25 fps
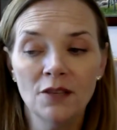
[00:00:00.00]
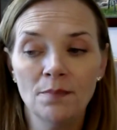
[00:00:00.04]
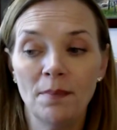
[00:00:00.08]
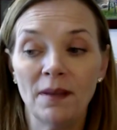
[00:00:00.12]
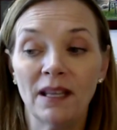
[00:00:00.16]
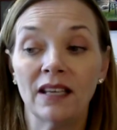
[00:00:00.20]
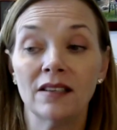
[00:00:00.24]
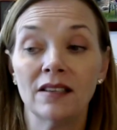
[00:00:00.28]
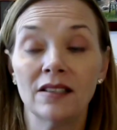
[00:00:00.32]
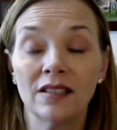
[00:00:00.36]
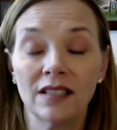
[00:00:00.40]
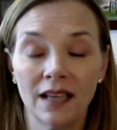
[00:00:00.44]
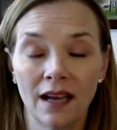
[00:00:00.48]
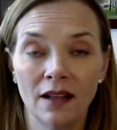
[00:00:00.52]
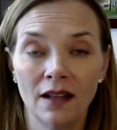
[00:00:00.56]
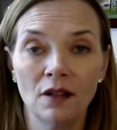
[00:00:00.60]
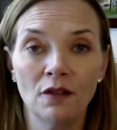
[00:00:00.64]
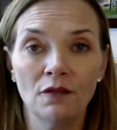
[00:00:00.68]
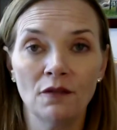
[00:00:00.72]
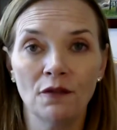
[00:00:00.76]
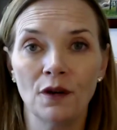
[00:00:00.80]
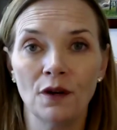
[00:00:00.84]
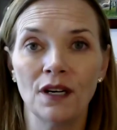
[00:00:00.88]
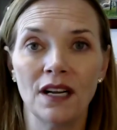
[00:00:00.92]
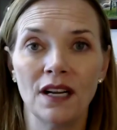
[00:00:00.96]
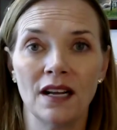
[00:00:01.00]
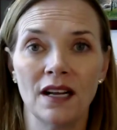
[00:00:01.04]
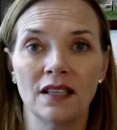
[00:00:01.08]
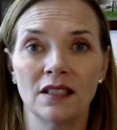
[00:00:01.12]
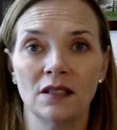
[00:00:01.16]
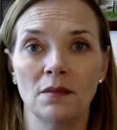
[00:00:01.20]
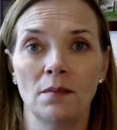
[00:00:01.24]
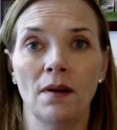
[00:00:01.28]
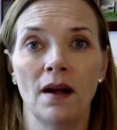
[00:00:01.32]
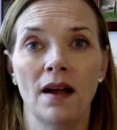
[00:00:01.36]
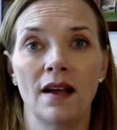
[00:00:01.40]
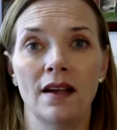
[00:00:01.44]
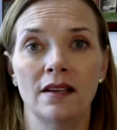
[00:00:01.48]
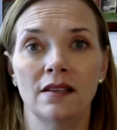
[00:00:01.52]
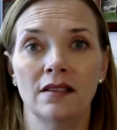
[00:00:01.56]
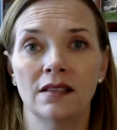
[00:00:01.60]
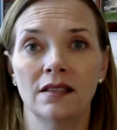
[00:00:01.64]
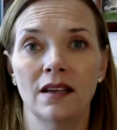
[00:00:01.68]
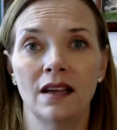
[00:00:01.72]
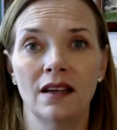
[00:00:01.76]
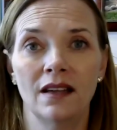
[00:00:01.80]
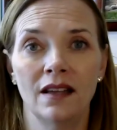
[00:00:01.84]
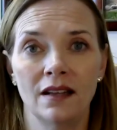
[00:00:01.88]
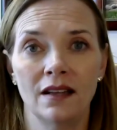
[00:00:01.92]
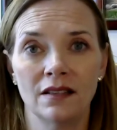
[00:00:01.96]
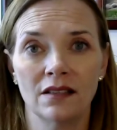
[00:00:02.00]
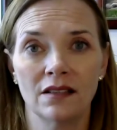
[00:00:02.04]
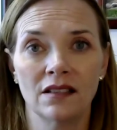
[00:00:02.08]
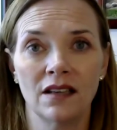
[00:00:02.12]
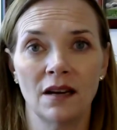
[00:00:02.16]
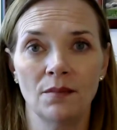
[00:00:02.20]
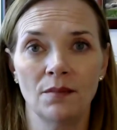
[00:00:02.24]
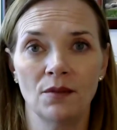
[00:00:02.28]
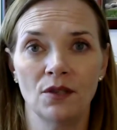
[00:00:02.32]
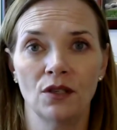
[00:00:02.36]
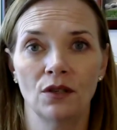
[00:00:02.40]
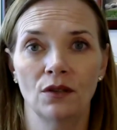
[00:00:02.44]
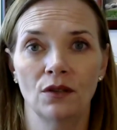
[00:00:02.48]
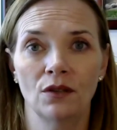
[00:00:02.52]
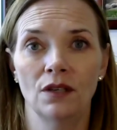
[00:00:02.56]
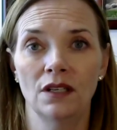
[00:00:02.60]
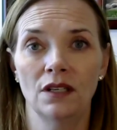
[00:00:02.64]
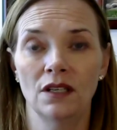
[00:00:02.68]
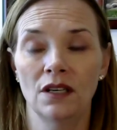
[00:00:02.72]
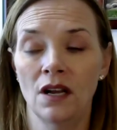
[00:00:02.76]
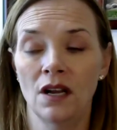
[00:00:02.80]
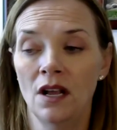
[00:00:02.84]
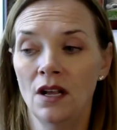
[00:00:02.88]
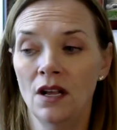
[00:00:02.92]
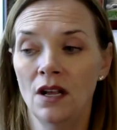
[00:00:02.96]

because California has a bias against stepchildren.